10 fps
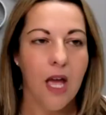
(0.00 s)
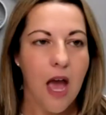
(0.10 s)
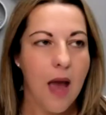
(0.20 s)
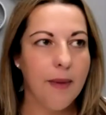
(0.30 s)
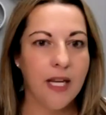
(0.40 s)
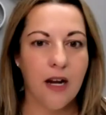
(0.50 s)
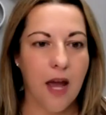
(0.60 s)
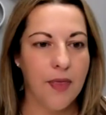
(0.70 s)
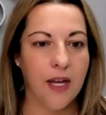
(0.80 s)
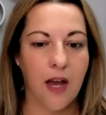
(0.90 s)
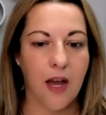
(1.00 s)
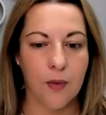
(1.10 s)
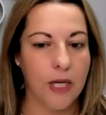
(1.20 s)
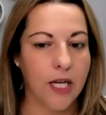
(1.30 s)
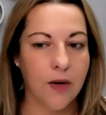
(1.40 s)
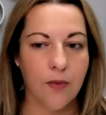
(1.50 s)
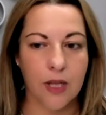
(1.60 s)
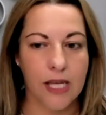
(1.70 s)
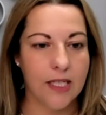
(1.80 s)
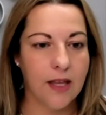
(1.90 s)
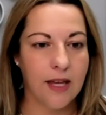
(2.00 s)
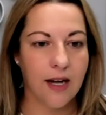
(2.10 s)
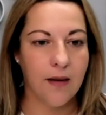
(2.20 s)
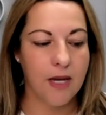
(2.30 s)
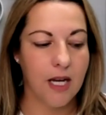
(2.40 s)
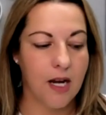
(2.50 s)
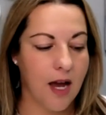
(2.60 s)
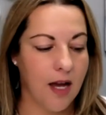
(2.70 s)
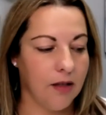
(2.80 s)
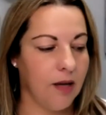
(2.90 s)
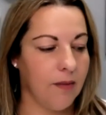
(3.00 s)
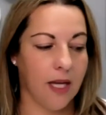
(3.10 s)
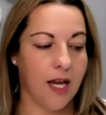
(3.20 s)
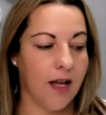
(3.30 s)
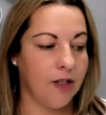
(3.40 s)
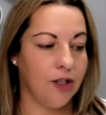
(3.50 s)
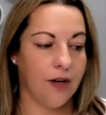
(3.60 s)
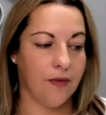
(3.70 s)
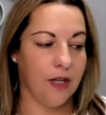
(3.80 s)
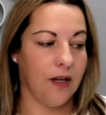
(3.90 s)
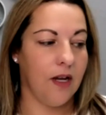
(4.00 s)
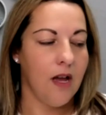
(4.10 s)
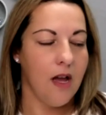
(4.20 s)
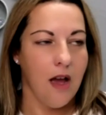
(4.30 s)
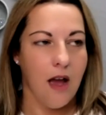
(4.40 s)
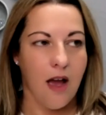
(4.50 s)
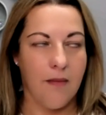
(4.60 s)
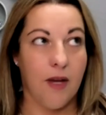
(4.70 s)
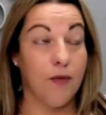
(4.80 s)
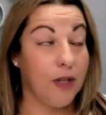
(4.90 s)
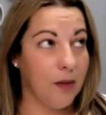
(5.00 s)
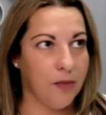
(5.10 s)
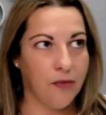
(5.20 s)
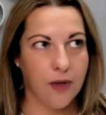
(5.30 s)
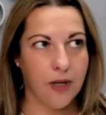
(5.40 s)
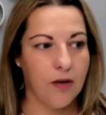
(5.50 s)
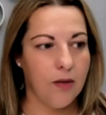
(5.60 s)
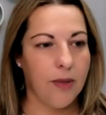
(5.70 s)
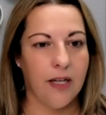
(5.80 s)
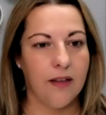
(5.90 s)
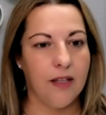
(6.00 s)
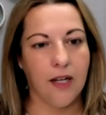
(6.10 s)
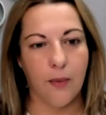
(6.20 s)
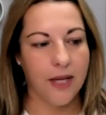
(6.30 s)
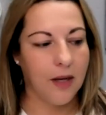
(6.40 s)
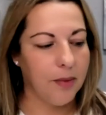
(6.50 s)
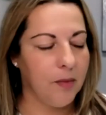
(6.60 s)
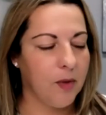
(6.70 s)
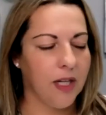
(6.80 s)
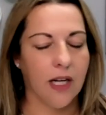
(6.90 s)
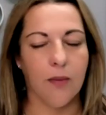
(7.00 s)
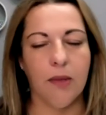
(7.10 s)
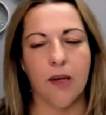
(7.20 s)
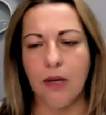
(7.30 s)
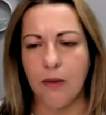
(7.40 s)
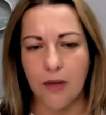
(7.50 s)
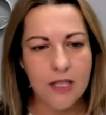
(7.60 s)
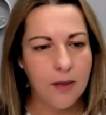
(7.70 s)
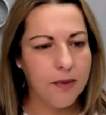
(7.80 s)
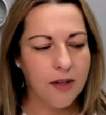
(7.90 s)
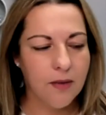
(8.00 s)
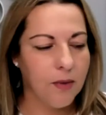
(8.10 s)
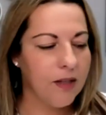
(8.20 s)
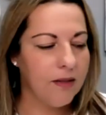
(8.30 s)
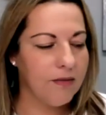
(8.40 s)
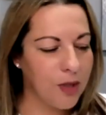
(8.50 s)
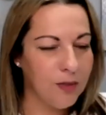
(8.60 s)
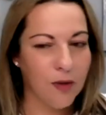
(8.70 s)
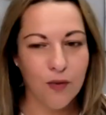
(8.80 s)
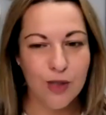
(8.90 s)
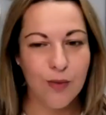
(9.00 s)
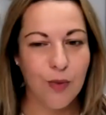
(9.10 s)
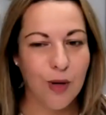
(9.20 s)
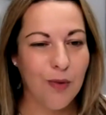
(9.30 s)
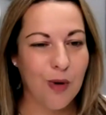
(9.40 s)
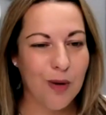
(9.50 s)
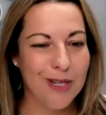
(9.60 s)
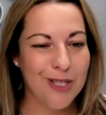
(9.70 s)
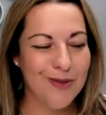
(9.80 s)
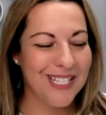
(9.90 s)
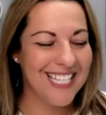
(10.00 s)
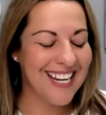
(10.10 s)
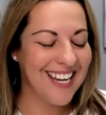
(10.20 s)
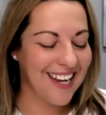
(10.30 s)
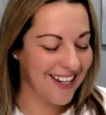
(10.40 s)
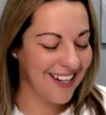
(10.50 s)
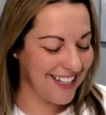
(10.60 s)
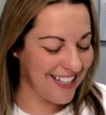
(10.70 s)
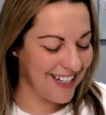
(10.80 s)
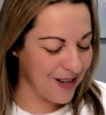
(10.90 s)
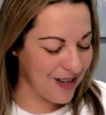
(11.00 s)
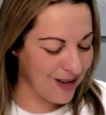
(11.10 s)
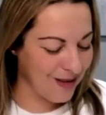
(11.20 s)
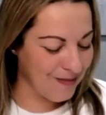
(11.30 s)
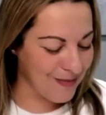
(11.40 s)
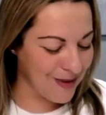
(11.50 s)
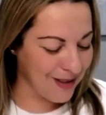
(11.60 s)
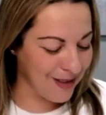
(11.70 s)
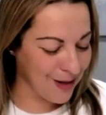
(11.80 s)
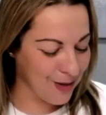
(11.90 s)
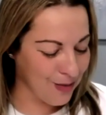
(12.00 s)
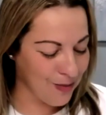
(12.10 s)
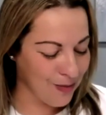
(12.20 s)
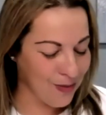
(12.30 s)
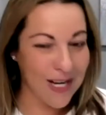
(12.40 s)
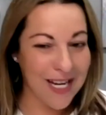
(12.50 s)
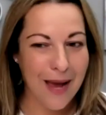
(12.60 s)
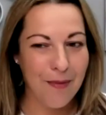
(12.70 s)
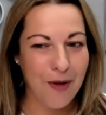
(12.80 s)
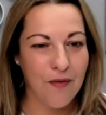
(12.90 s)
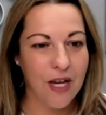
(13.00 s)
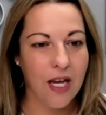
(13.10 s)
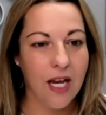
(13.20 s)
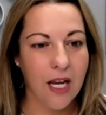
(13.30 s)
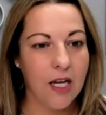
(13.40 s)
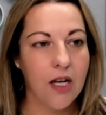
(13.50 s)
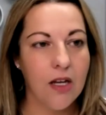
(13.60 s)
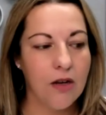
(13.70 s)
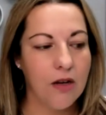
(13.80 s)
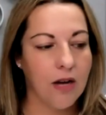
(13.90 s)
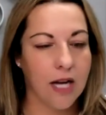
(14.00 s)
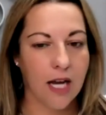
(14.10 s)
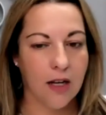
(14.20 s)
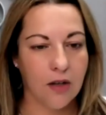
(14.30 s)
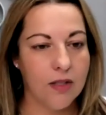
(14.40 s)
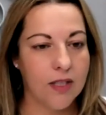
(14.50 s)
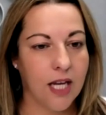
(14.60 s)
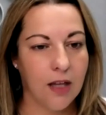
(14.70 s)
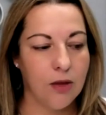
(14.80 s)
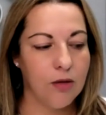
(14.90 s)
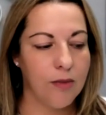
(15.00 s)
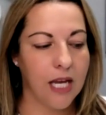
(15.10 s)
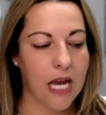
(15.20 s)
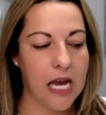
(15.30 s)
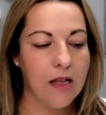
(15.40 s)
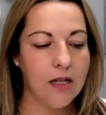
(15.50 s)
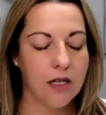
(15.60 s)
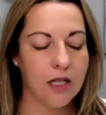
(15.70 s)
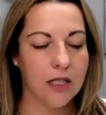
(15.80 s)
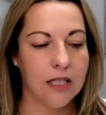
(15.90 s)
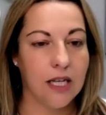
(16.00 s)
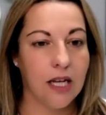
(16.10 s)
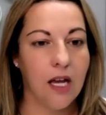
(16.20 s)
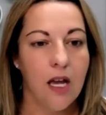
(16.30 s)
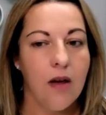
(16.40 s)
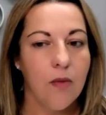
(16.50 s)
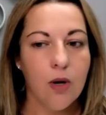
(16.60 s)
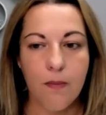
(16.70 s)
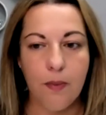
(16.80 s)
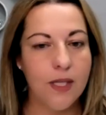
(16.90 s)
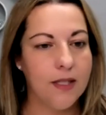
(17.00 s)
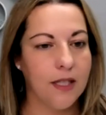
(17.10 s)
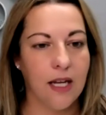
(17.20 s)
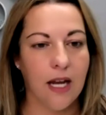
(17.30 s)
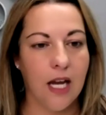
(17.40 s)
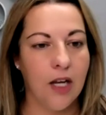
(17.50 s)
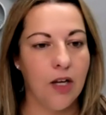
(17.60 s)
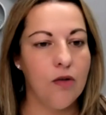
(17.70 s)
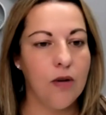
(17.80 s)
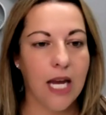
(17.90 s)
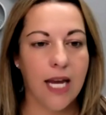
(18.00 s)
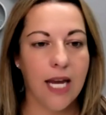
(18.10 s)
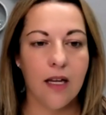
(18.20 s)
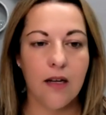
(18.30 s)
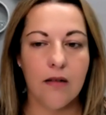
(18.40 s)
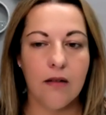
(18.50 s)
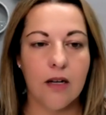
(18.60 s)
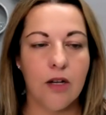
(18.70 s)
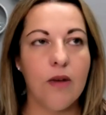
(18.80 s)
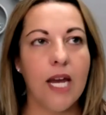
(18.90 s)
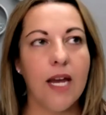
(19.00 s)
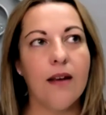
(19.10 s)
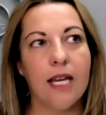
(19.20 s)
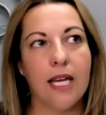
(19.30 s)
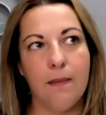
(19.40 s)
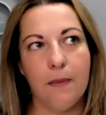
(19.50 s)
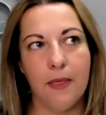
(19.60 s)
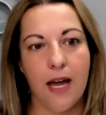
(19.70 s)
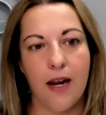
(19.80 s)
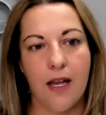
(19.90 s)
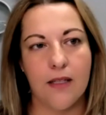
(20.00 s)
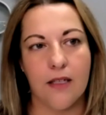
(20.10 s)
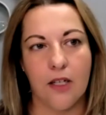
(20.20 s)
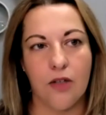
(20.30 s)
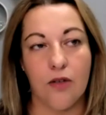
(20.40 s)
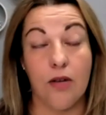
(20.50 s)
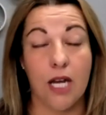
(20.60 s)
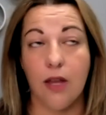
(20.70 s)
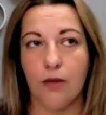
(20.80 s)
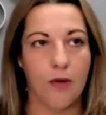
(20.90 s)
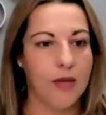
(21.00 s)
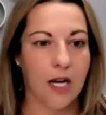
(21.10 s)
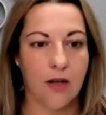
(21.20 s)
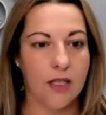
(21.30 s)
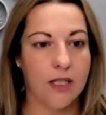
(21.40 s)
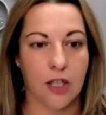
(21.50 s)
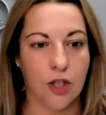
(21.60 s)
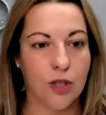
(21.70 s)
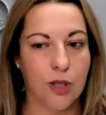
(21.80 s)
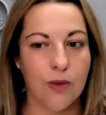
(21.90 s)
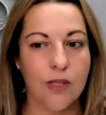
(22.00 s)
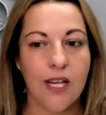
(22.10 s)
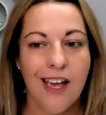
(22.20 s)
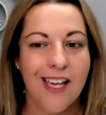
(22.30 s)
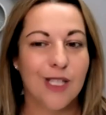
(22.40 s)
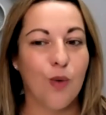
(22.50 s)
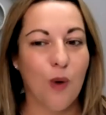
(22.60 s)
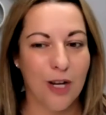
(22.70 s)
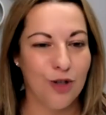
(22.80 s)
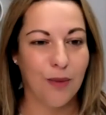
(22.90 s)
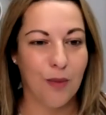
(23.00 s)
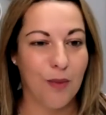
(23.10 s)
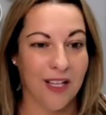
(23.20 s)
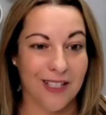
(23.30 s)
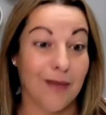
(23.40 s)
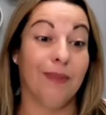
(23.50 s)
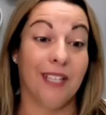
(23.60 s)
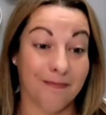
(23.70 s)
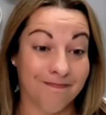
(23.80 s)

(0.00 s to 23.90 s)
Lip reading: I mean, and I think everyone can relate to that. I mean, I look at my calendar every night before I go to bed, and then I wake up in the morning and I'm like, wait, what's my first appointment? What am I doing today? Kind of need a little recap of it. And, you know, I kind of scan through my calendar to see we're busy, and you can't keep that as you can't throw that out as an excuse as to why you dropped the ball on something.